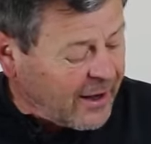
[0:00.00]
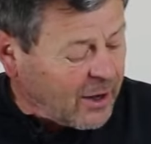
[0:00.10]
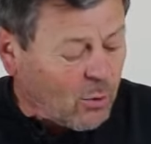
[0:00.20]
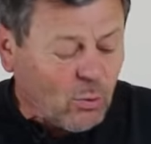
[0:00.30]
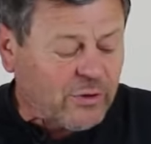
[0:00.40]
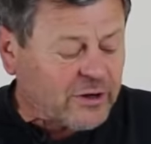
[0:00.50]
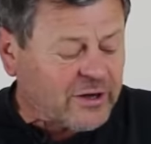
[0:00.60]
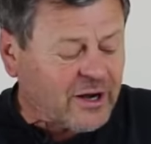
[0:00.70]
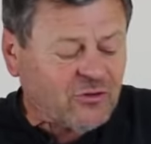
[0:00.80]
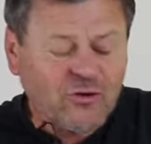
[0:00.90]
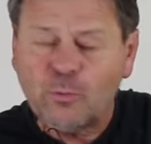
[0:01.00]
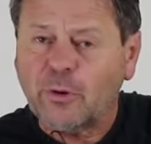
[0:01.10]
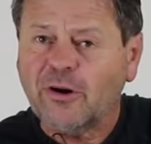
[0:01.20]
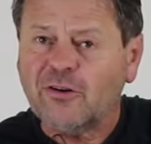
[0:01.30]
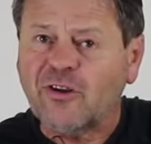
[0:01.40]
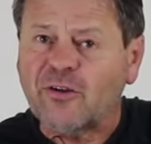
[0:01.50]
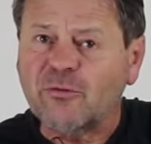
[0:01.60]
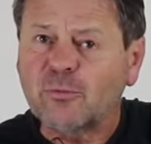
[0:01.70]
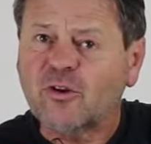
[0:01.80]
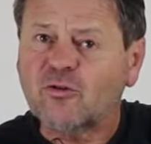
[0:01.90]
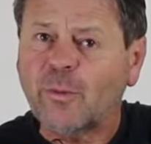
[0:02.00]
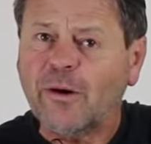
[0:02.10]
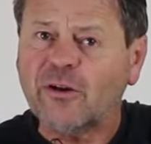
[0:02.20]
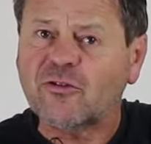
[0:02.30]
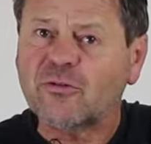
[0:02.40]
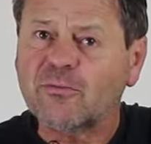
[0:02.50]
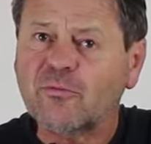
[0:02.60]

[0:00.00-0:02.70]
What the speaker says: We've got a nice new product here from Still Spirits.